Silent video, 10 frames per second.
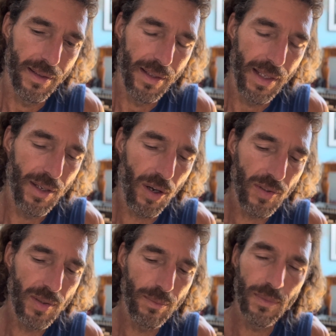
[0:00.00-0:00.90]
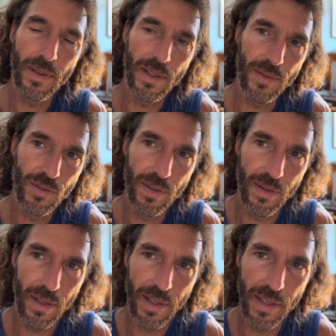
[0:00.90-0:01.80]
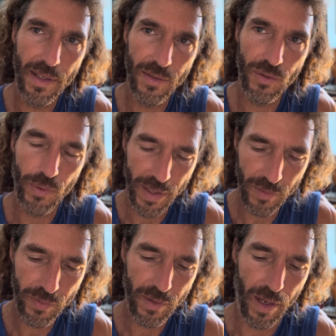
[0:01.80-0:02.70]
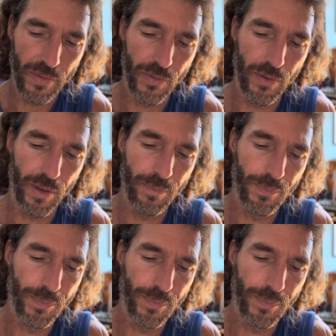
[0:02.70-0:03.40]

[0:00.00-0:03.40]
He calls him India's greatest philosopher.